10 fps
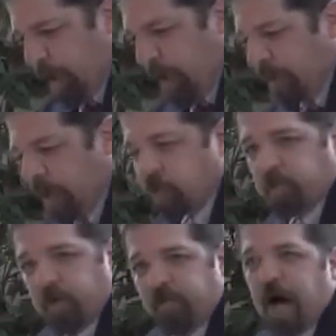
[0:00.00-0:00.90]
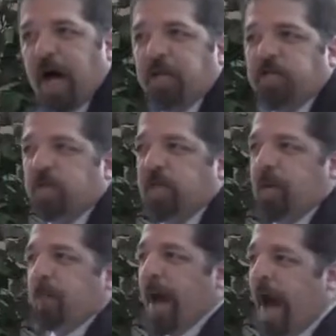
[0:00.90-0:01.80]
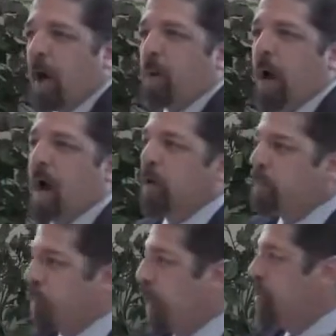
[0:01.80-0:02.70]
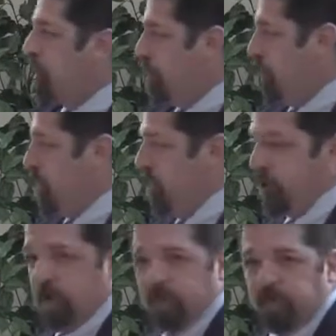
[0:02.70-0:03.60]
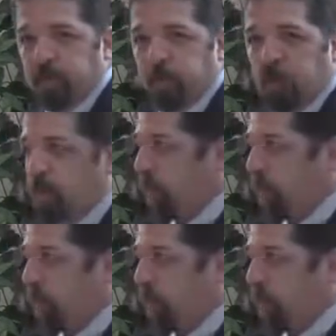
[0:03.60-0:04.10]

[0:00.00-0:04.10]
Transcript: And this provides the background presupposition with